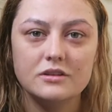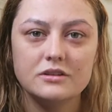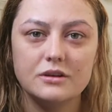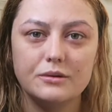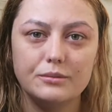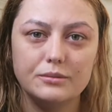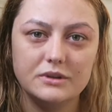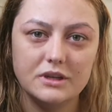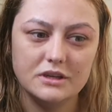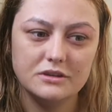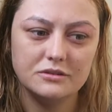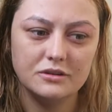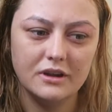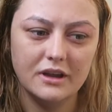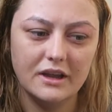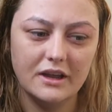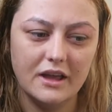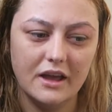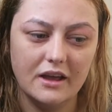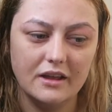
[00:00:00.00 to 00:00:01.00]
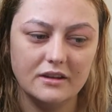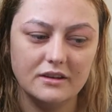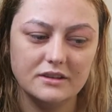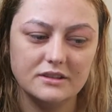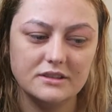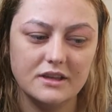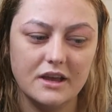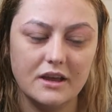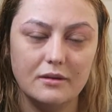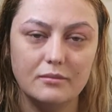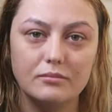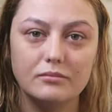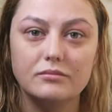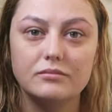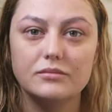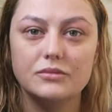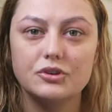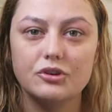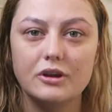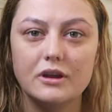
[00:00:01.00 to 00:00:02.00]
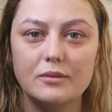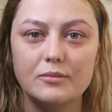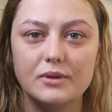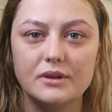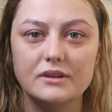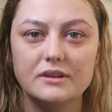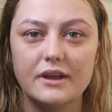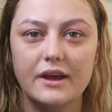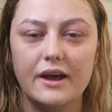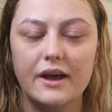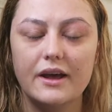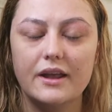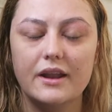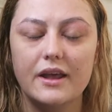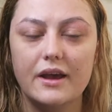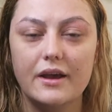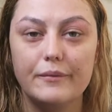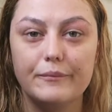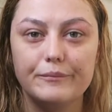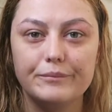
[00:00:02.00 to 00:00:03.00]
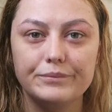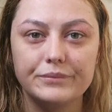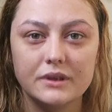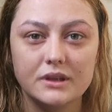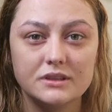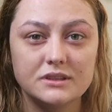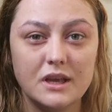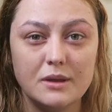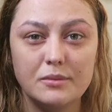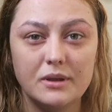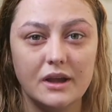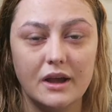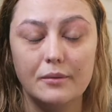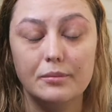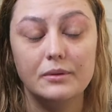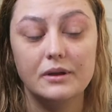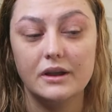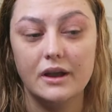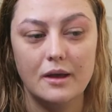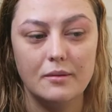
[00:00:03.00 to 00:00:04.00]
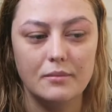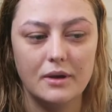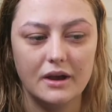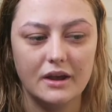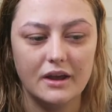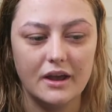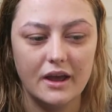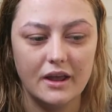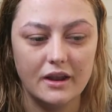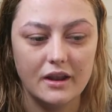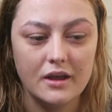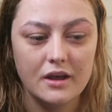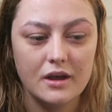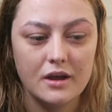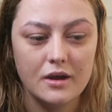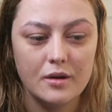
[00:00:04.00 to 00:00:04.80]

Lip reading: So they done it again, the same treatment, and same thing happened, it came back again.